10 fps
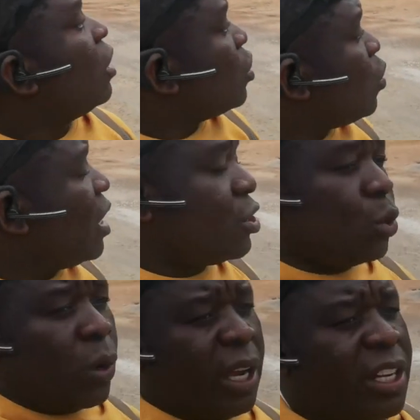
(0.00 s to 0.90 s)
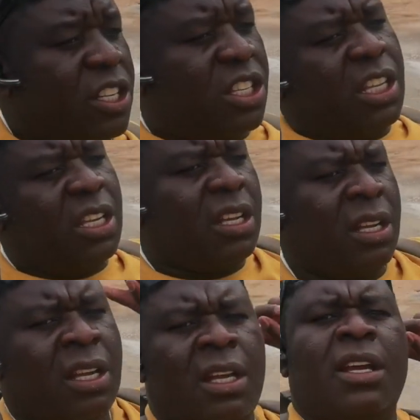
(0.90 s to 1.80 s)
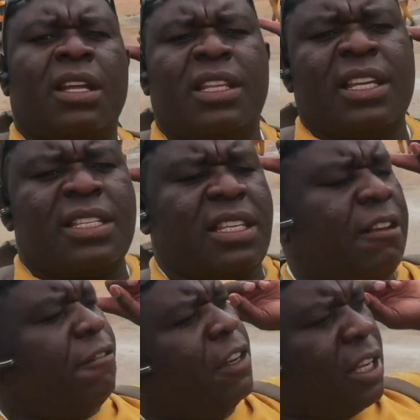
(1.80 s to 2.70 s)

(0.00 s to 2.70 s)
So as you can see, there's even